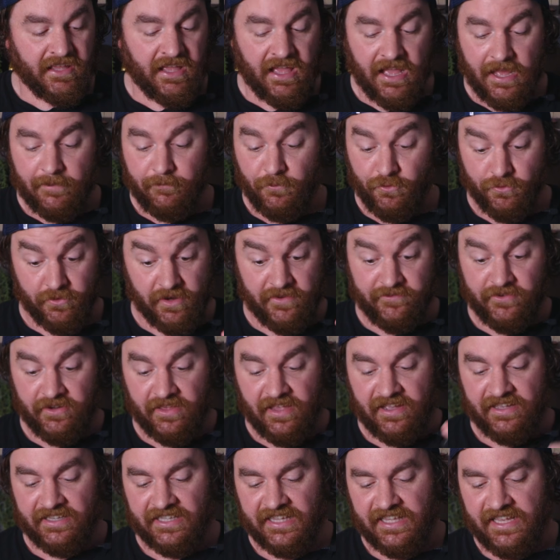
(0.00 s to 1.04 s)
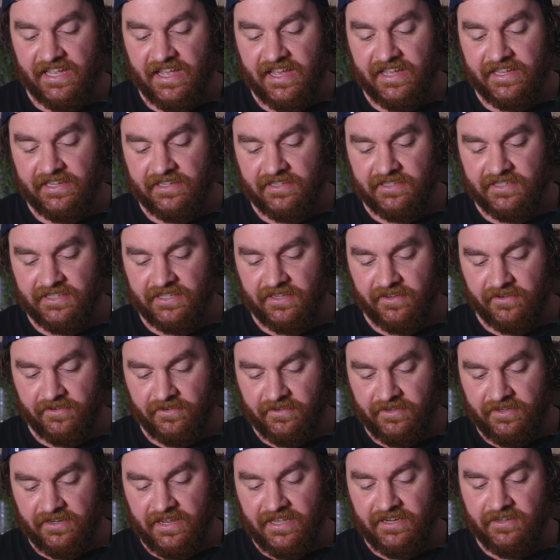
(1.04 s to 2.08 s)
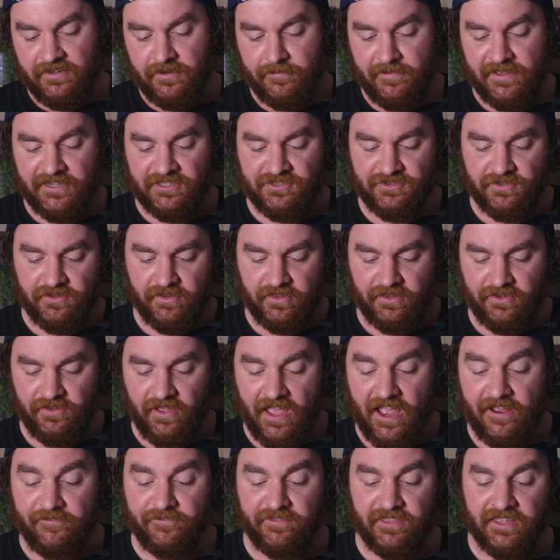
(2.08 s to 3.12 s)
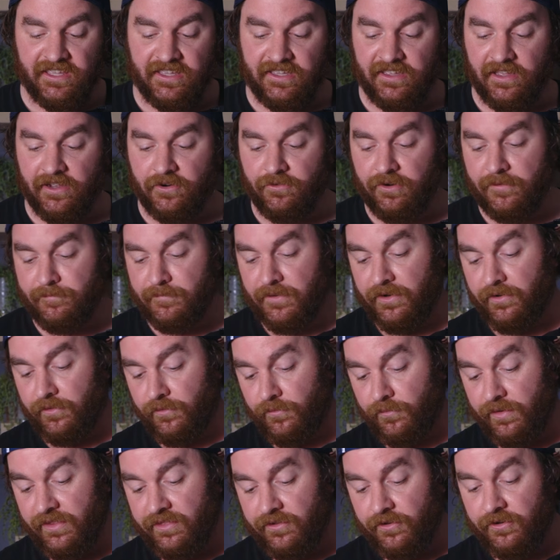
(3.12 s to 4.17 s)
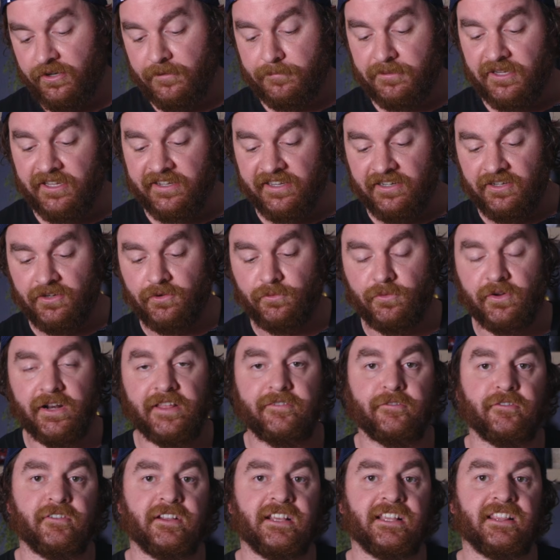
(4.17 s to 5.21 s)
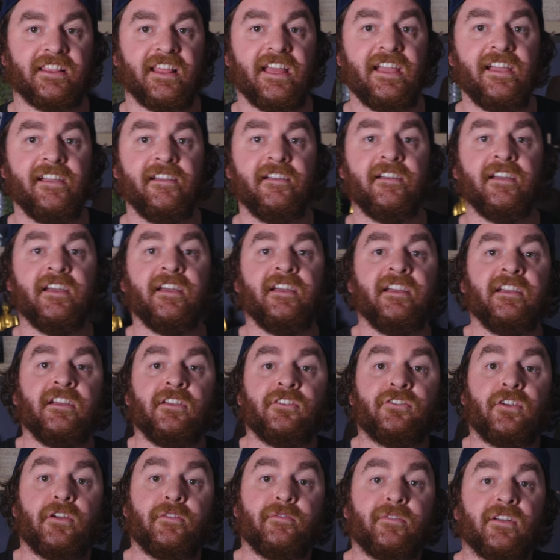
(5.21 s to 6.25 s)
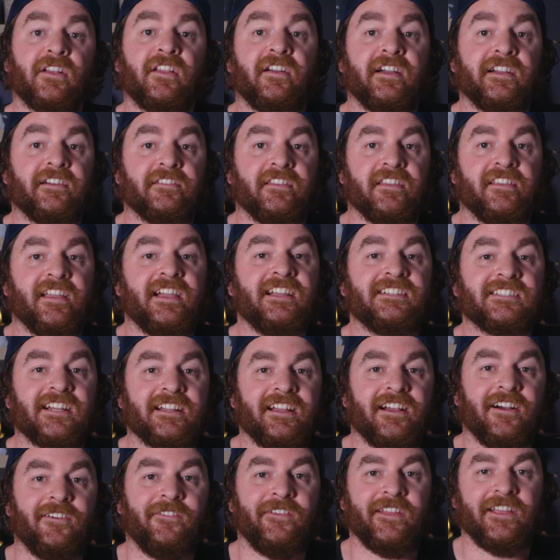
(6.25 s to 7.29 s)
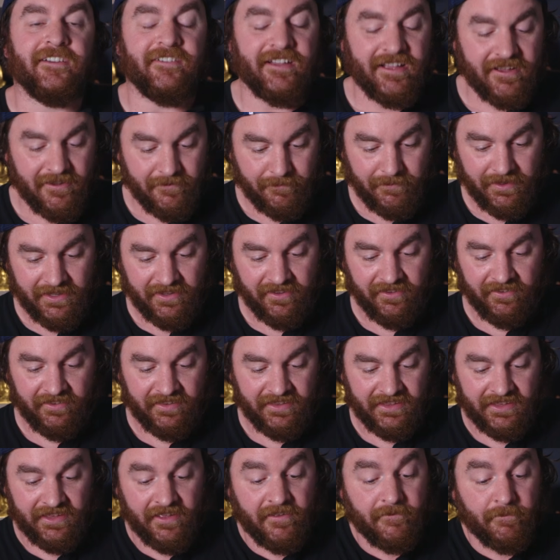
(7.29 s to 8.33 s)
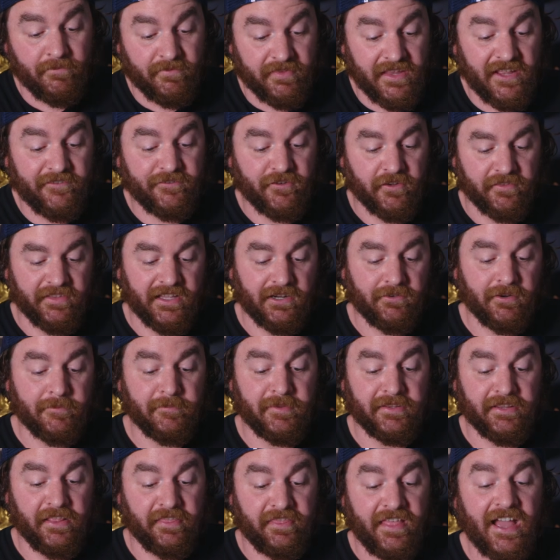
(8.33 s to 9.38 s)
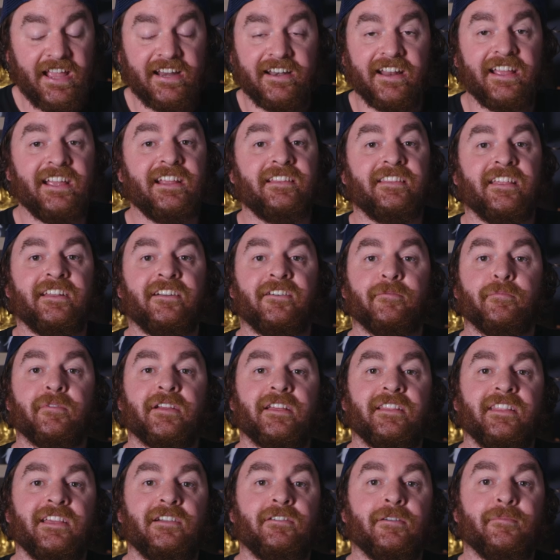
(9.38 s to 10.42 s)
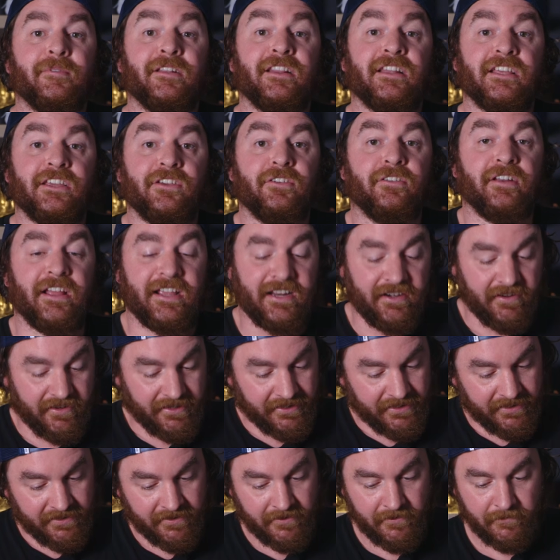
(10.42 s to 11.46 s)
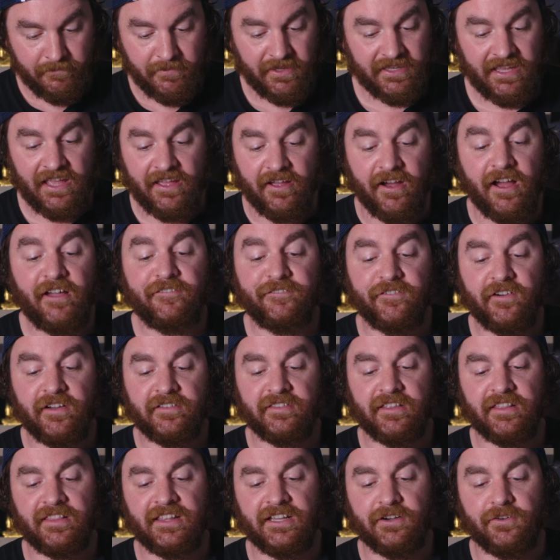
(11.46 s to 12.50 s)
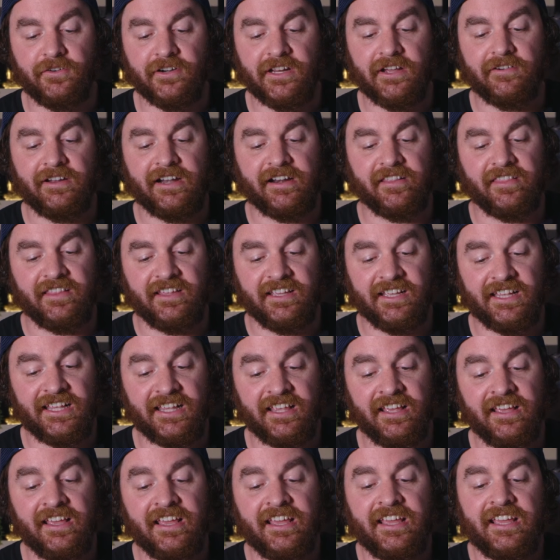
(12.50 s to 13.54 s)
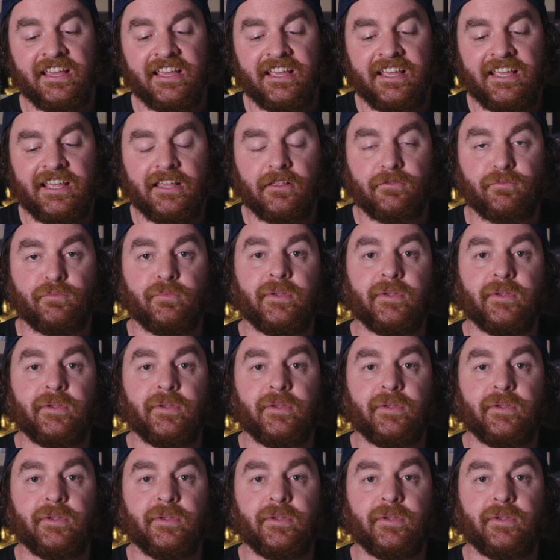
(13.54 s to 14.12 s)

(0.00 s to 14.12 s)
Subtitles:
or even an RCA. So you need to make sure that you have the equipment with you to plug into whatever is there. Don't rely on the DJ helping you out because they've got the equipment that they need. They're not bringing the equipment that you need. But yeah, I find that the audio out of this is